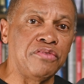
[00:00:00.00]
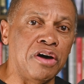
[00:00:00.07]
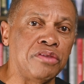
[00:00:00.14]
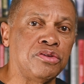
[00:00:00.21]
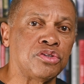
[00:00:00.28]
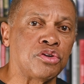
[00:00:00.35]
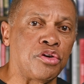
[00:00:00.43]

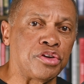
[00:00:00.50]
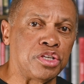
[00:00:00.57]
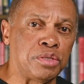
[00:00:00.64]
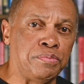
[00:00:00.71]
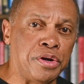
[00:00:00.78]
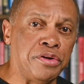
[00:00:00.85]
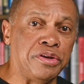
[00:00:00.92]
others are
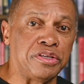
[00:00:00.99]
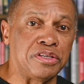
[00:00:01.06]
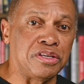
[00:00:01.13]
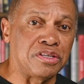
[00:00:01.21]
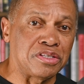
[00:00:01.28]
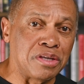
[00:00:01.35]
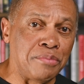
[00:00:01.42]

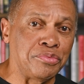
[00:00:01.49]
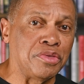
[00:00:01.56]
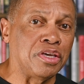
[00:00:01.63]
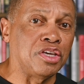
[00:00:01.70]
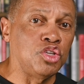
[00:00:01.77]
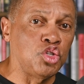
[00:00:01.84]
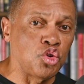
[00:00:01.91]
experiencing
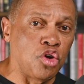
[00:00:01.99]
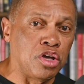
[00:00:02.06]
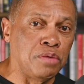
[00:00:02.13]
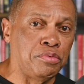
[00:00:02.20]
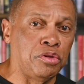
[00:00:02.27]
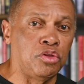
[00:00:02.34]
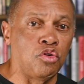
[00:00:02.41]
something
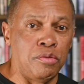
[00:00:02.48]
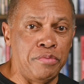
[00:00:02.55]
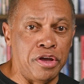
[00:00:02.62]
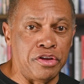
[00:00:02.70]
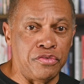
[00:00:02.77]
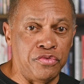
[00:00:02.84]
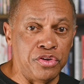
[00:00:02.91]
enjoyable or
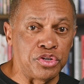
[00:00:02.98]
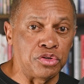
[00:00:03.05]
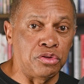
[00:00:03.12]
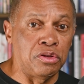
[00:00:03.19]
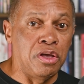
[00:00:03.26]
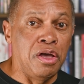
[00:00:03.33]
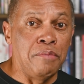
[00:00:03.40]

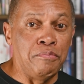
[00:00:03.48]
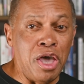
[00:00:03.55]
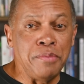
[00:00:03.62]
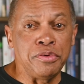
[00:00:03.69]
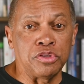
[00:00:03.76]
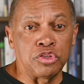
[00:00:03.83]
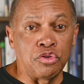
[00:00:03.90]
beneficial,
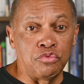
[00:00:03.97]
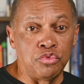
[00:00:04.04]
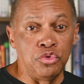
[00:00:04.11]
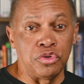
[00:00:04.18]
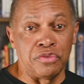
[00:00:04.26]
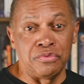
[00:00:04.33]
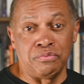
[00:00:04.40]
maybe at the
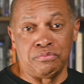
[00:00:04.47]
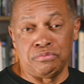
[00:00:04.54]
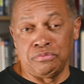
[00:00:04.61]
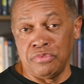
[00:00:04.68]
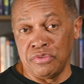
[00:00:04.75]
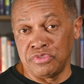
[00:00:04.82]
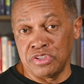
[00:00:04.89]
root
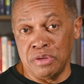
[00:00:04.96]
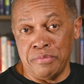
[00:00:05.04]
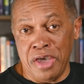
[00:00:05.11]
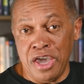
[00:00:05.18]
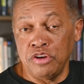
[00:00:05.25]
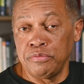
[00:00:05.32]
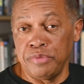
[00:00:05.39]
of some
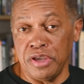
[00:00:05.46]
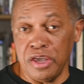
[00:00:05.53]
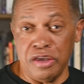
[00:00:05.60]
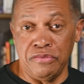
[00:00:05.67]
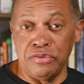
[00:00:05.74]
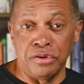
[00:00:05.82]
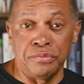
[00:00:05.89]
hater
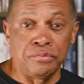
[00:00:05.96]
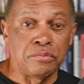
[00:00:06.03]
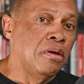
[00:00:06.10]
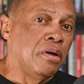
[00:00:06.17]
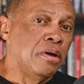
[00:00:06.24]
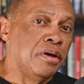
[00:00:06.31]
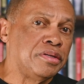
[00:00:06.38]
behavior.
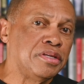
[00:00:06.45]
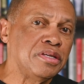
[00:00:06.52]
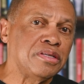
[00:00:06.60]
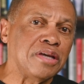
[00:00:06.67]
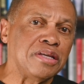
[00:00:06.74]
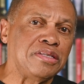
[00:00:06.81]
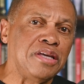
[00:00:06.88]

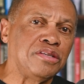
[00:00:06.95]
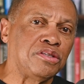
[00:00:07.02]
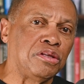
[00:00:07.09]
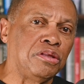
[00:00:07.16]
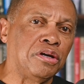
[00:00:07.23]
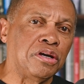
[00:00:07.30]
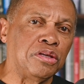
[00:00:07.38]
Since I tend
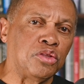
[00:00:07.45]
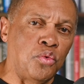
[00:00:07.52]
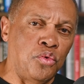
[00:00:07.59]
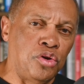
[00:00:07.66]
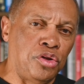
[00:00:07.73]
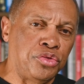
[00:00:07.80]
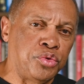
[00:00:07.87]
to look at the
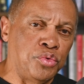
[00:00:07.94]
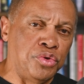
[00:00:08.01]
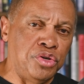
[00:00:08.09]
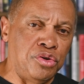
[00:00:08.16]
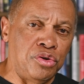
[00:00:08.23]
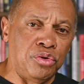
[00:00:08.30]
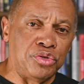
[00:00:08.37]
world through a
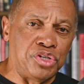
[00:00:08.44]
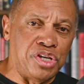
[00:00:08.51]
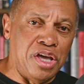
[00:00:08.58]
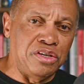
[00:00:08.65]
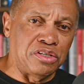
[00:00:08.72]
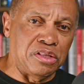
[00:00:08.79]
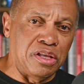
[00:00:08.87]
neural
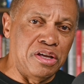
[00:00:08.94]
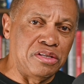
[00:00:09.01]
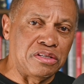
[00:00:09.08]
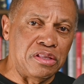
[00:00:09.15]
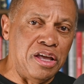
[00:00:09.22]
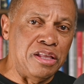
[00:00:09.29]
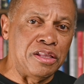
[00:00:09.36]
change
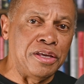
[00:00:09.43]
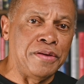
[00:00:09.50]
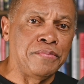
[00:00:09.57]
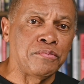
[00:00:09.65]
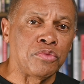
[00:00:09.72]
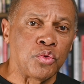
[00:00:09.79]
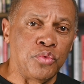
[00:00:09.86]
lens
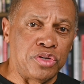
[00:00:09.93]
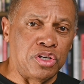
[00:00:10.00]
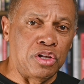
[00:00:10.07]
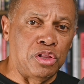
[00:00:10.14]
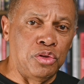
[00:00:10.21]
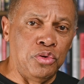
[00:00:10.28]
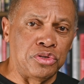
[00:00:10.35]
lately, which
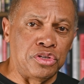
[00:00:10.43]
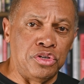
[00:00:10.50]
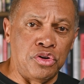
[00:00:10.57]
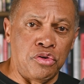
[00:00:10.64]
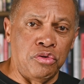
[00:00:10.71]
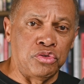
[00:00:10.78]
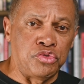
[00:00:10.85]
includes the
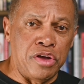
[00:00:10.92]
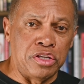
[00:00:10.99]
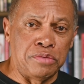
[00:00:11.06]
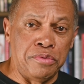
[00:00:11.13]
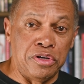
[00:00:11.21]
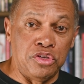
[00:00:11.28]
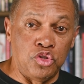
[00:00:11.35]

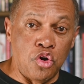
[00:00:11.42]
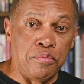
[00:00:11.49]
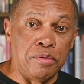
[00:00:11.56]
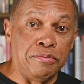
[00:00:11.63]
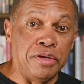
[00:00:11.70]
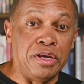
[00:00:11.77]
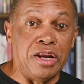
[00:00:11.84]
neurotransmitter
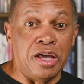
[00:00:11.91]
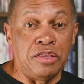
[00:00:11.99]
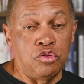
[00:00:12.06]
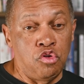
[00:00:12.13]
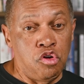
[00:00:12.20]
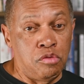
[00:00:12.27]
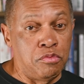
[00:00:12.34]
dopamine and
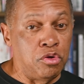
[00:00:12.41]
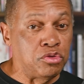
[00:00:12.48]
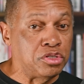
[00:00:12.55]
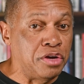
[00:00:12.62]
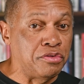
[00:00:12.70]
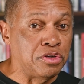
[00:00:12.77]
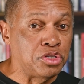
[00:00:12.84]
the hormone
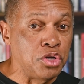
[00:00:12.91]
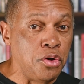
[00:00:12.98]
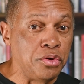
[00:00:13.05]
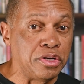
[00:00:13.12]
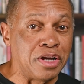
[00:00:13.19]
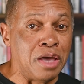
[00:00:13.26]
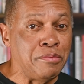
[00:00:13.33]

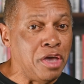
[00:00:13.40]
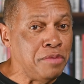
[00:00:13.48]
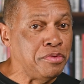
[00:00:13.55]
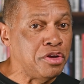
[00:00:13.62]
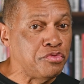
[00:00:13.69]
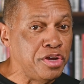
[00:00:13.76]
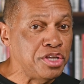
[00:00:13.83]
serotonin, I may
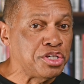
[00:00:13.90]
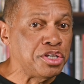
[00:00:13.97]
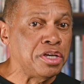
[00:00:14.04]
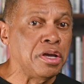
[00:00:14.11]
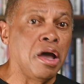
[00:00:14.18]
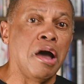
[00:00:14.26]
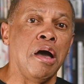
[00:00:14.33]
be
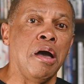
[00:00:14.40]
reaching,